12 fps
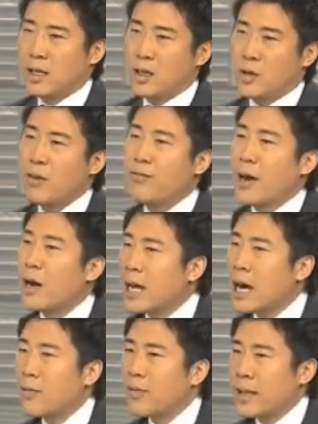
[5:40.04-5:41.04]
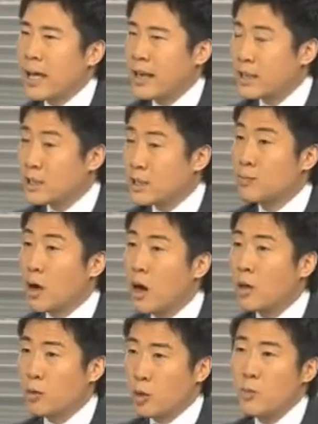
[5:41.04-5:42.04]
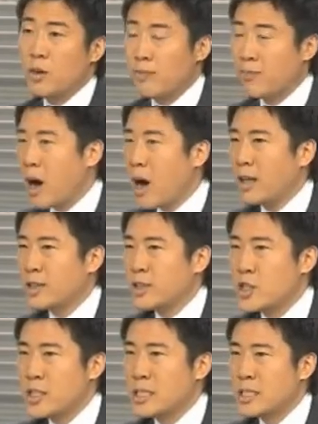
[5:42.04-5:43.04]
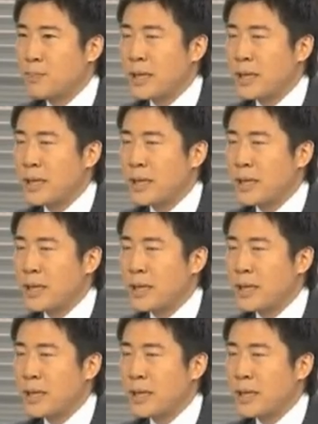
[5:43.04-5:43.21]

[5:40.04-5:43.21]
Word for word: We found out that a small group of politicians